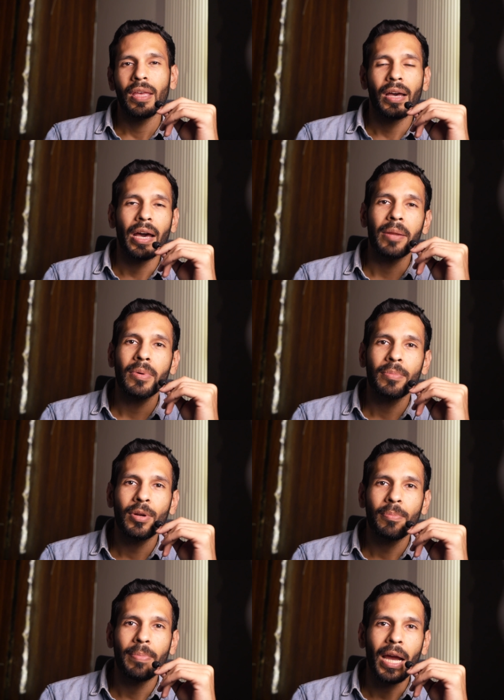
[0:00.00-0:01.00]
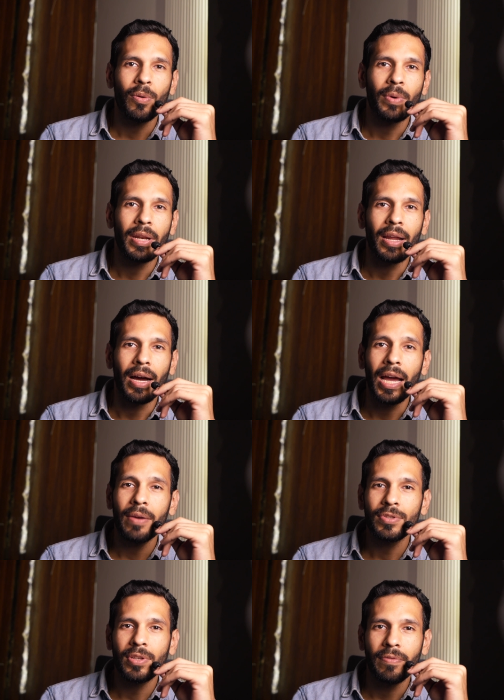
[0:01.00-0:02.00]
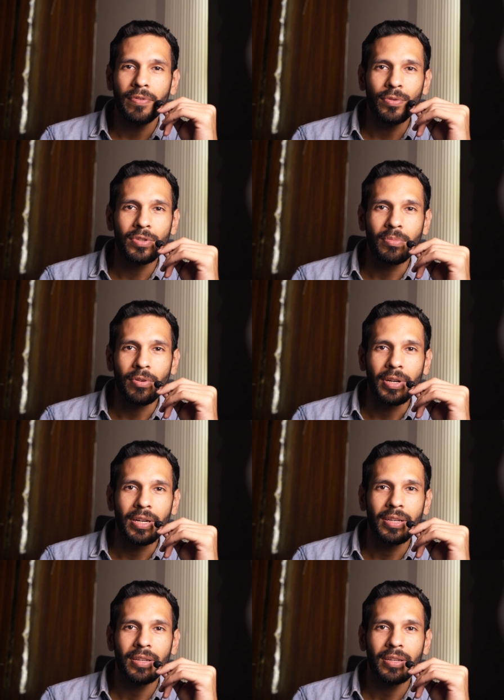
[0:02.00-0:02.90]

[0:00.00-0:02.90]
I remember back when I was confused about it.